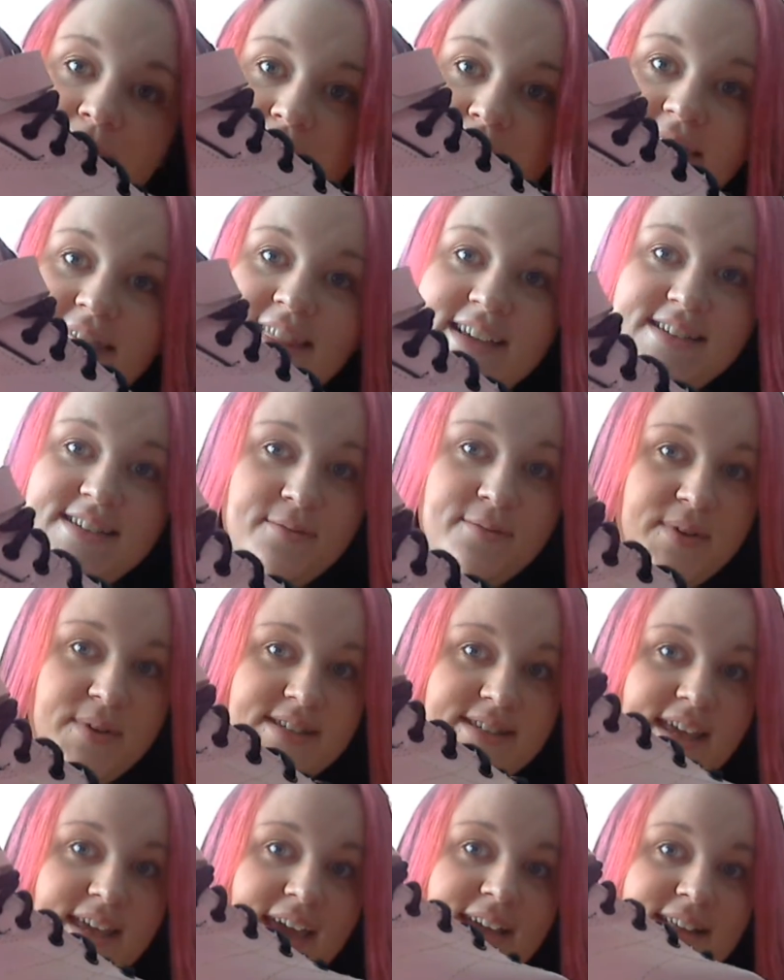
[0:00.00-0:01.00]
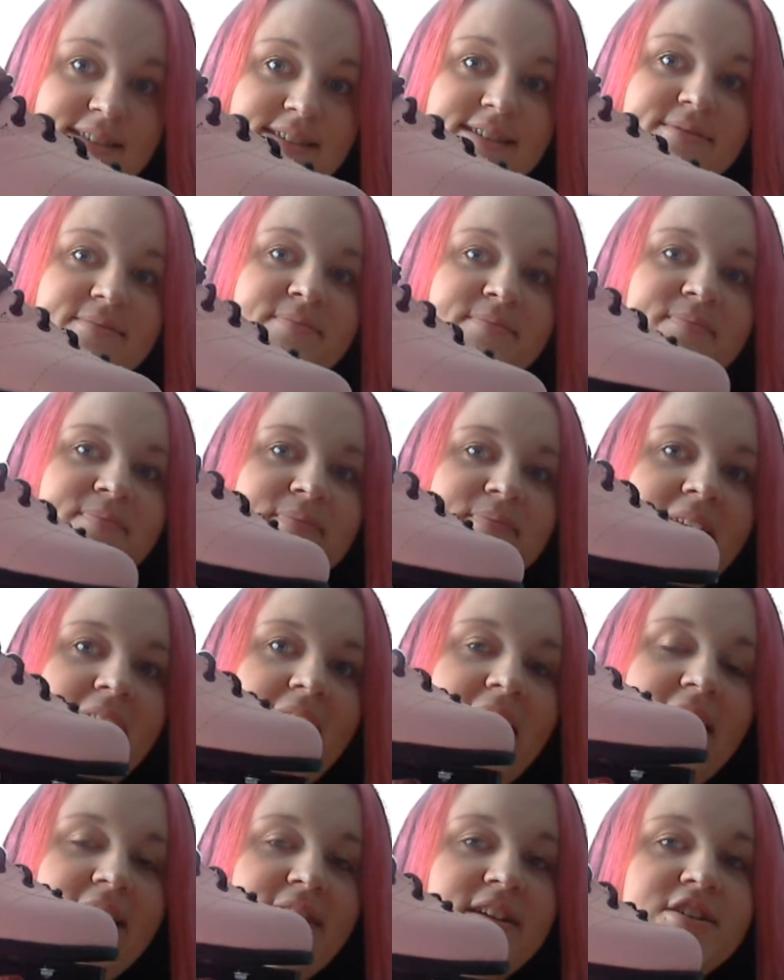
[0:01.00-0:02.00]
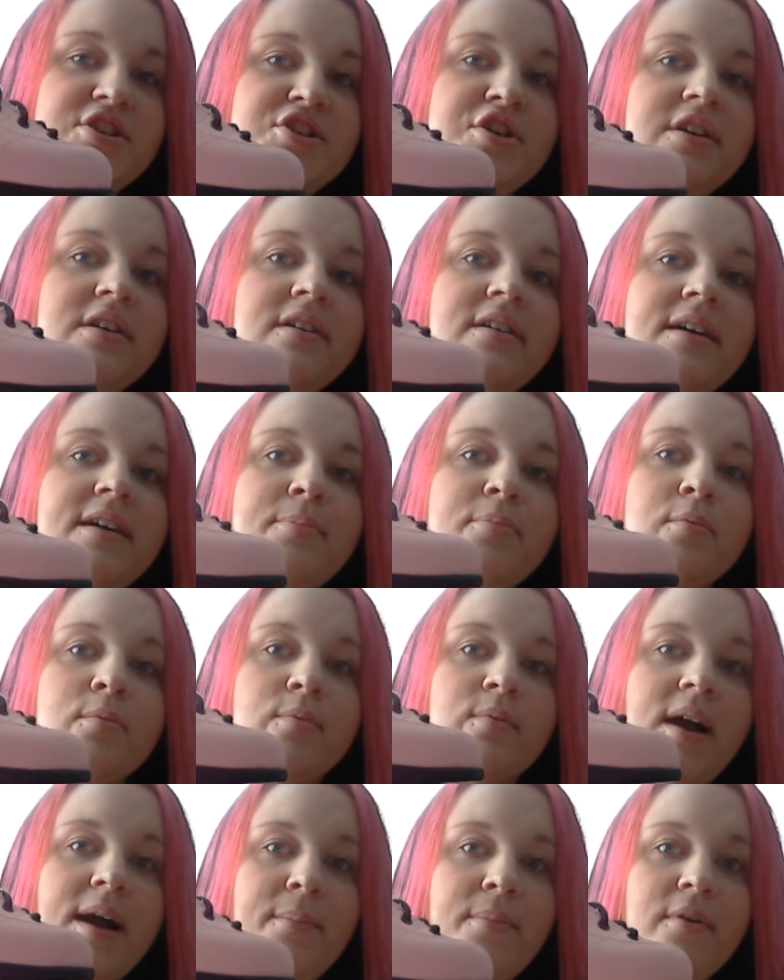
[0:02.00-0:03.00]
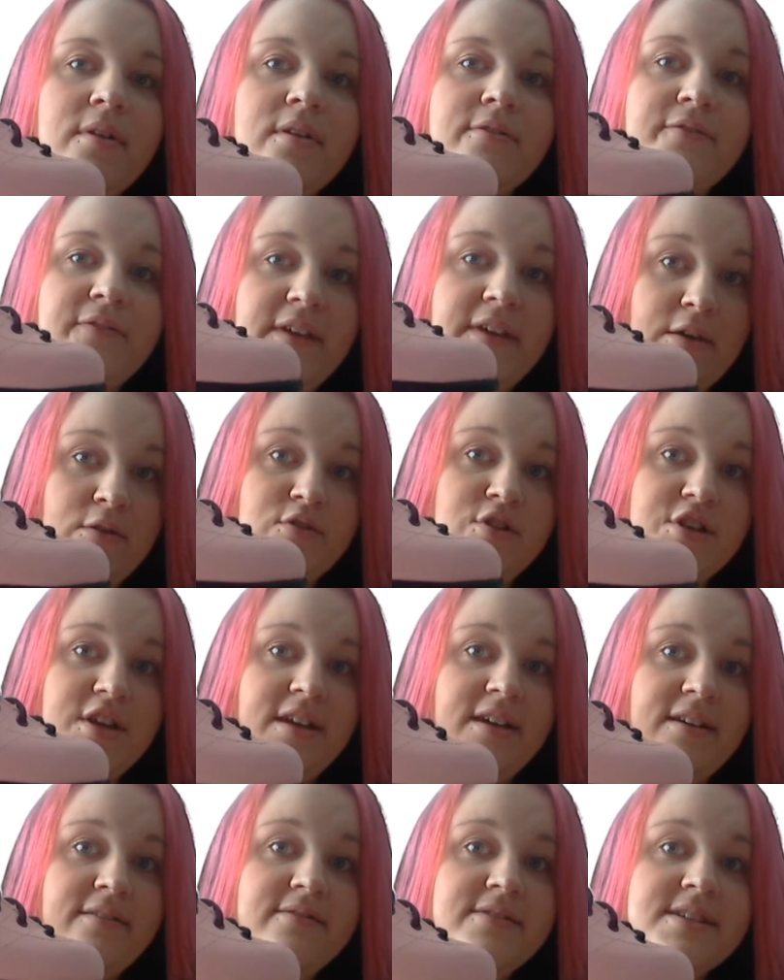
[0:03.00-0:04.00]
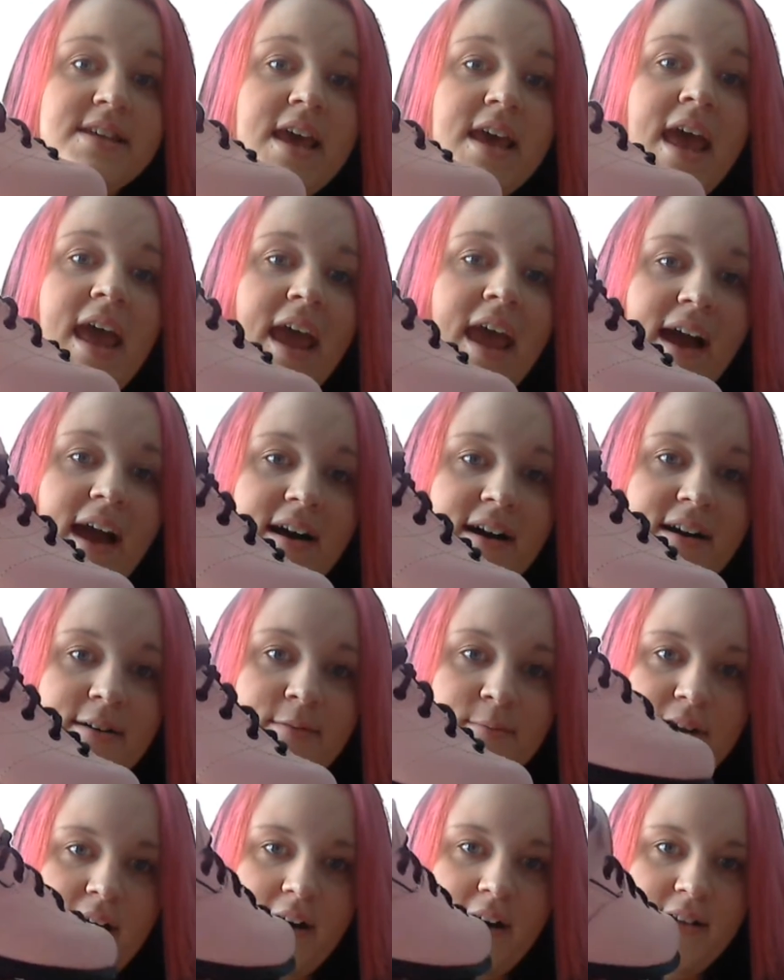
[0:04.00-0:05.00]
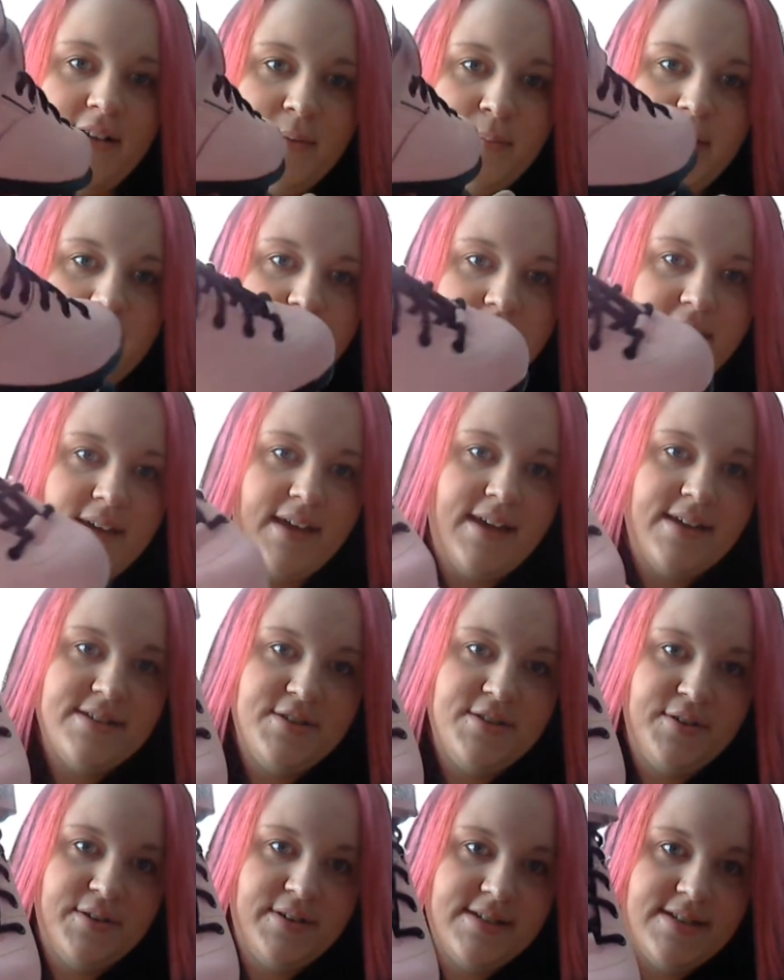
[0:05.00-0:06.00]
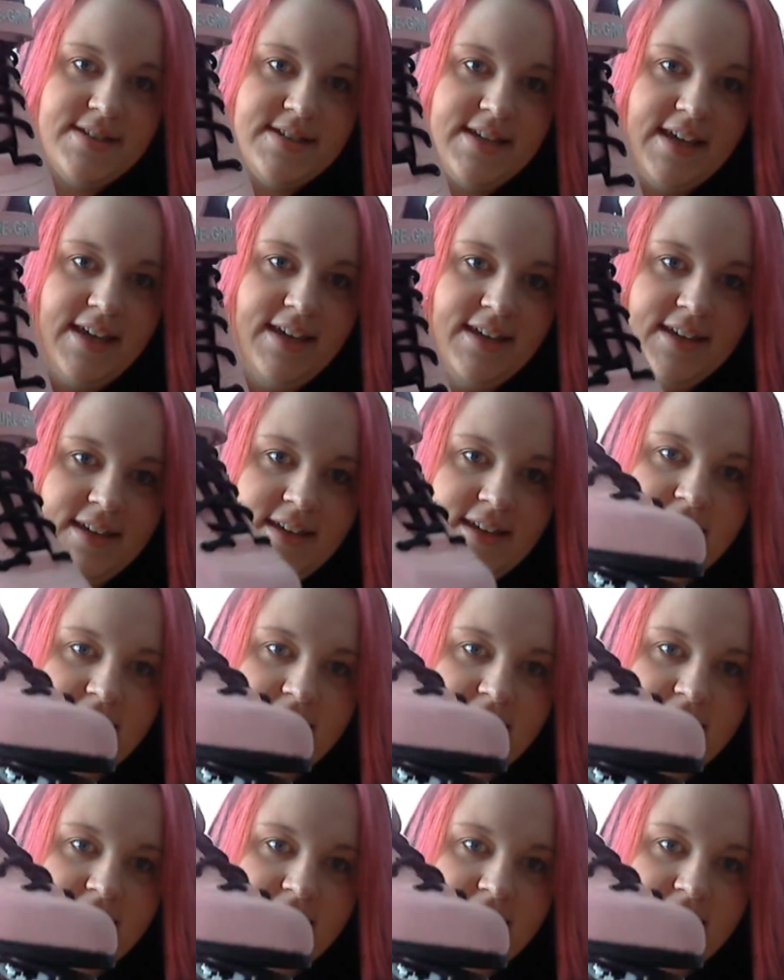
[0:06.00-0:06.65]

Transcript: These are my skates. They're Suregrip Rebel Fugitives, all in pink, as you can see,